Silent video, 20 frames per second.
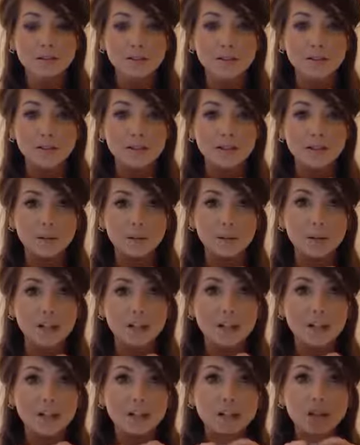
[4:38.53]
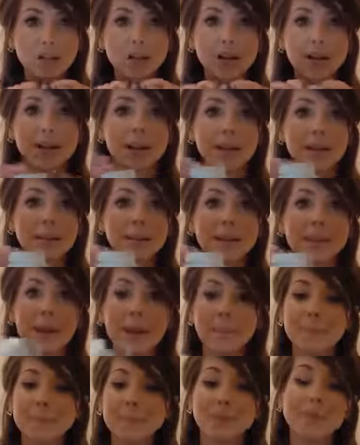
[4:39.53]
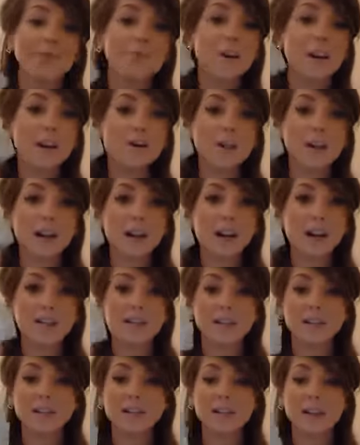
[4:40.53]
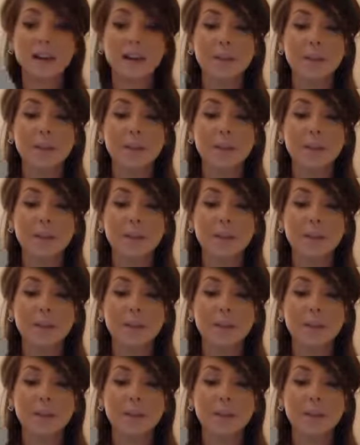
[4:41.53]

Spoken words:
I sound like a weirdo. But yeah, I really, really like this